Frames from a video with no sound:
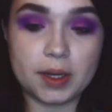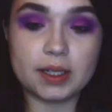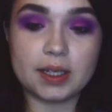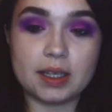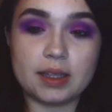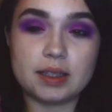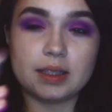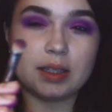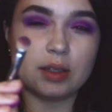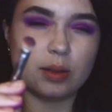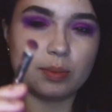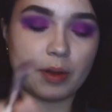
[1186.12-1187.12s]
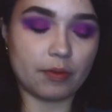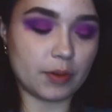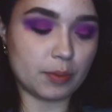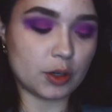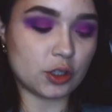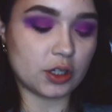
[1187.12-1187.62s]
gonna take this little
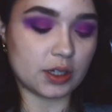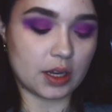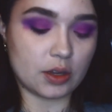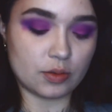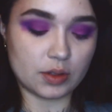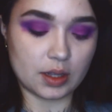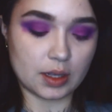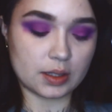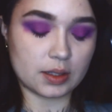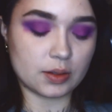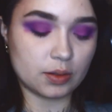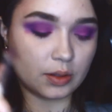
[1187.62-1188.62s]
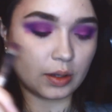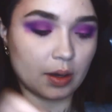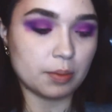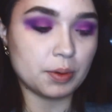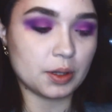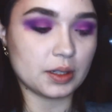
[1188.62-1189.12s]
buffing brush because I used this
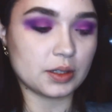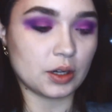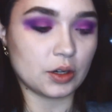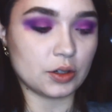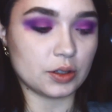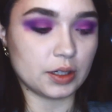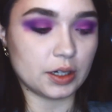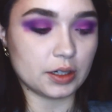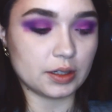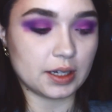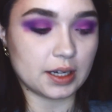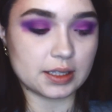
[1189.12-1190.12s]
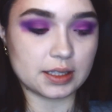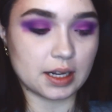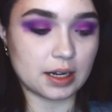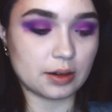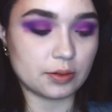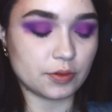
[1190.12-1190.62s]
to put this on earlier. Like I
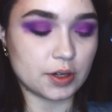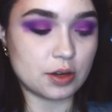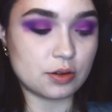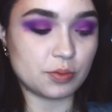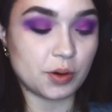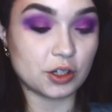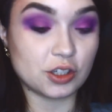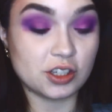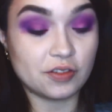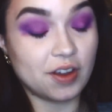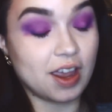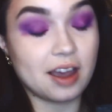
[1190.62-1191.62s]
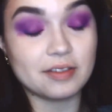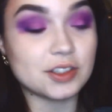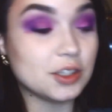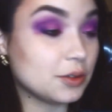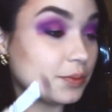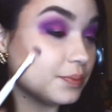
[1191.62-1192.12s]
said, I'd reuse brushes if I have
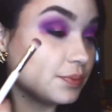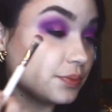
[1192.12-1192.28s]
to.